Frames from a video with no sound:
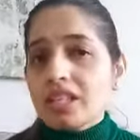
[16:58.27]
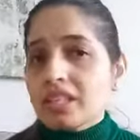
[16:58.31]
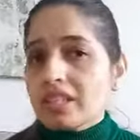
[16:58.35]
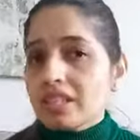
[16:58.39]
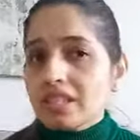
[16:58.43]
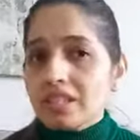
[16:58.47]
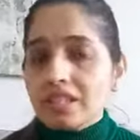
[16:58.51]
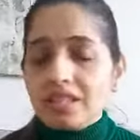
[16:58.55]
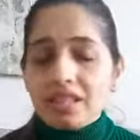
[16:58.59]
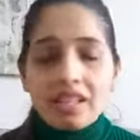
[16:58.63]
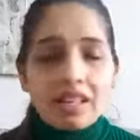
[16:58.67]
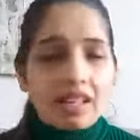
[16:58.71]

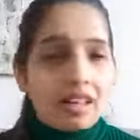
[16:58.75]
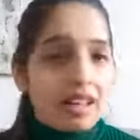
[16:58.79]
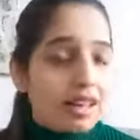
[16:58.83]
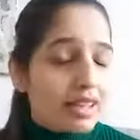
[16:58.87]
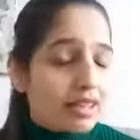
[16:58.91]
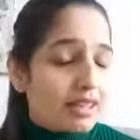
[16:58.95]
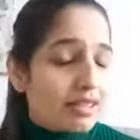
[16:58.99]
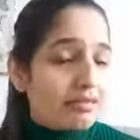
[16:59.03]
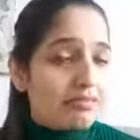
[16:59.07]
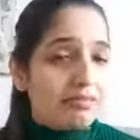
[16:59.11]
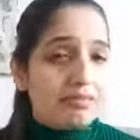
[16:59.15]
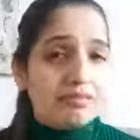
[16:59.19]
Is it
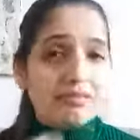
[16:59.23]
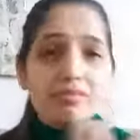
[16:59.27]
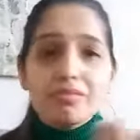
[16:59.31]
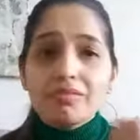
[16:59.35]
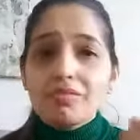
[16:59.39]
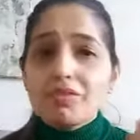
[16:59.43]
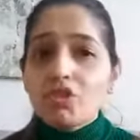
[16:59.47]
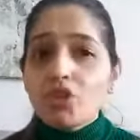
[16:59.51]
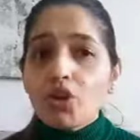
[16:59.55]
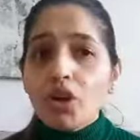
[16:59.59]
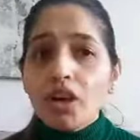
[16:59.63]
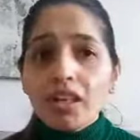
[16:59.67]
a
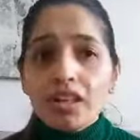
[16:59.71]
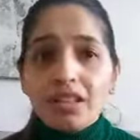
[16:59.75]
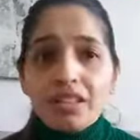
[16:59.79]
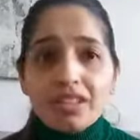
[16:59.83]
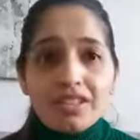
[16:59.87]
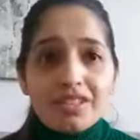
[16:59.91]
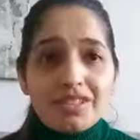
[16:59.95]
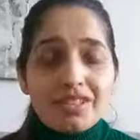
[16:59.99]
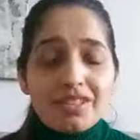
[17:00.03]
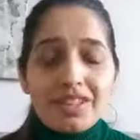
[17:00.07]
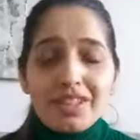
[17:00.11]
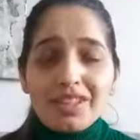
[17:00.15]

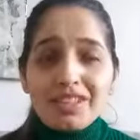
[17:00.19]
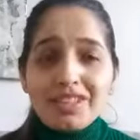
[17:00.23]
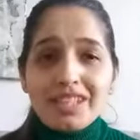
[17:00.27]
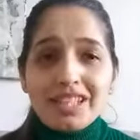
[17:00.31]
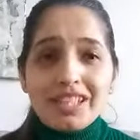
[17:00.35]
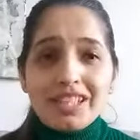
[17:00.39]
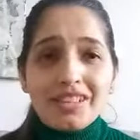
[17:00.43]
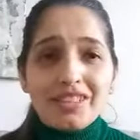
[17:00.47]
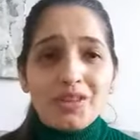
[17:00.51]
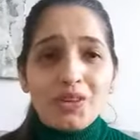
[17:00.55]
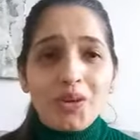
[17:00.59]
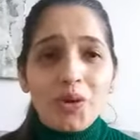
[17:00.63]
drugs
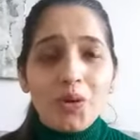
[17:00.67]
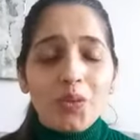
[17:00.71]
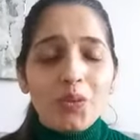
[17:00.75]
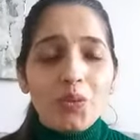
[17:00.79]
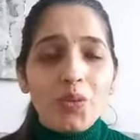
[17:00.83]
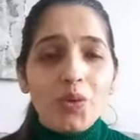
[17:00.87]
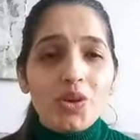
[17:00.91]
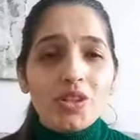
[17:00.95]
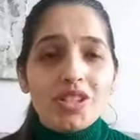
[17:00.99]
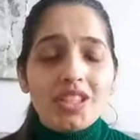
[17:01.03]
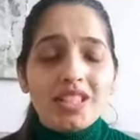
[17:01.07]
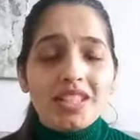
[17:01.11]
dealer, or
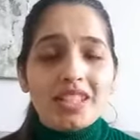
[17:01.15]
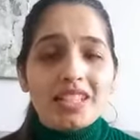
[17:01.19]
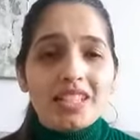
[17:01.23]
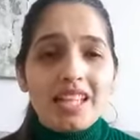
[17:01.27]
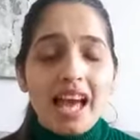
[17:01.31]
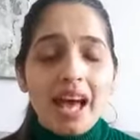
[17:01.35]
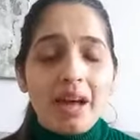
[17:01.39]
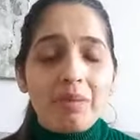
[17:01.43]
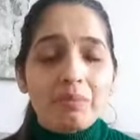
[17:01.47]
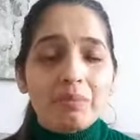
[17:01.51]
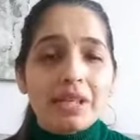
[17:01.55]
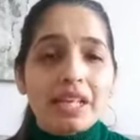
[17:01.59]
what is
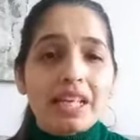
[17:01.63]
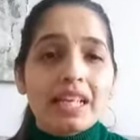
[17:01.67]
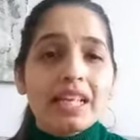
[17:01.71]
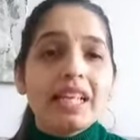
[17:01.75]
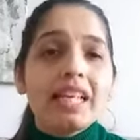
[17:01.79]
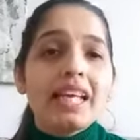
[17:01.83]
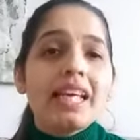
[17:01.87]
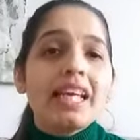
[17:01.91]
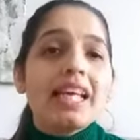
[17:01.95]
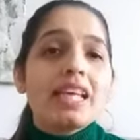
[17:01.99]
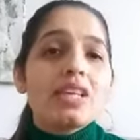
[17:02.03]
it happening?